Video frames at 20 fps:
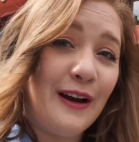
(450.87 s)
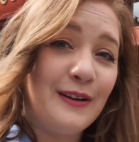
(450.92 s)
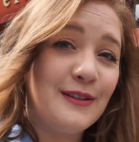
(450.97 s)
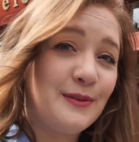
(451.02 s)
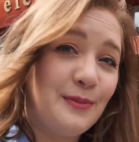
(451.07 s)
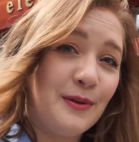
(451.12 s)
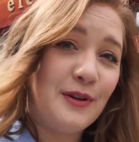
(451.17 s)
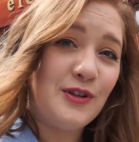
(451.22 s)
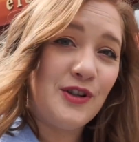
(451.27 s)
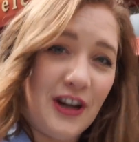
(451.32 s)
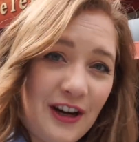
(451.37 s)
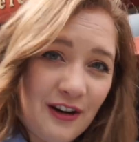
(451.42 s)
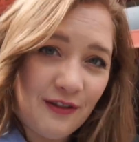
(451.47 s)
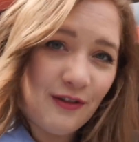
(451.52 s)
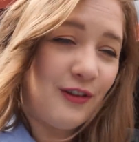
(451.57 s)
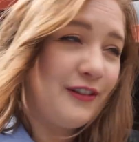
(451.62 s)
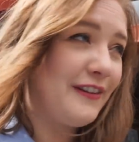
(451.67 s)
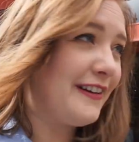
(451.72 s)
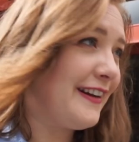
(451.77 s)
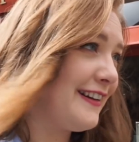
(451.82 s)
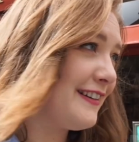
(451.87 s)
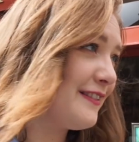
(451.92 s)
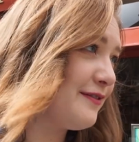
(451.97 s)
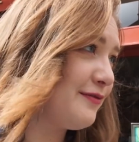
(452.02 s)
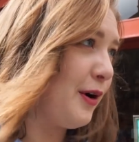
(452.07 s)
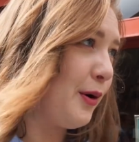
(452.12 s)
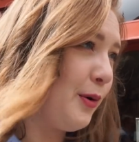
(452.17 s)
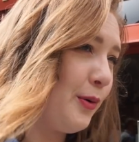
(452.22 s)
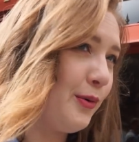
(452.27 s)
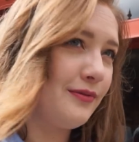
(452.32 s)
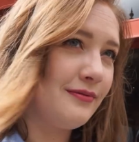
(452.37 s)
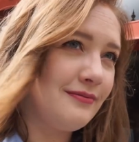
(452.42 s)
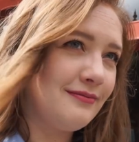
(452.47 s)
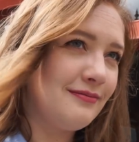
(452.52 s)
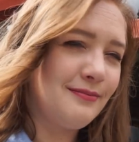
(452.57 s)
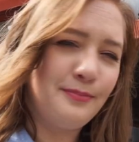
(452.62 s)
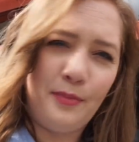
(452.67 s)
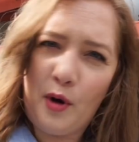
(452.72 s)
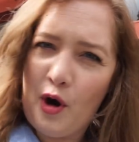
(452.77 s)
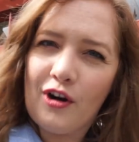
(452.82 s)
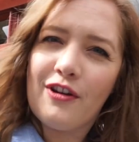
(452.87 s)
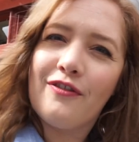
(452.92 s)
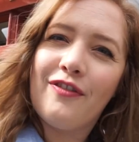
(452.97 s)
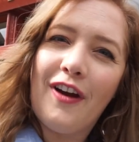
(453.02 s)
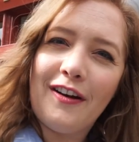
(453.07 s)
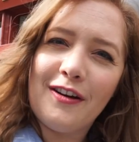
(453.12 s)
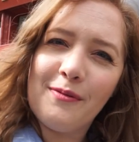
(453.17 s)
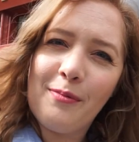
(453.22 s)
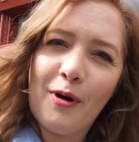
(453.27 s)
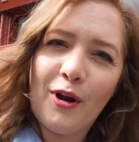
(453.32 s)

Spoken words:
House where J.K. Rowling wrote part of Harry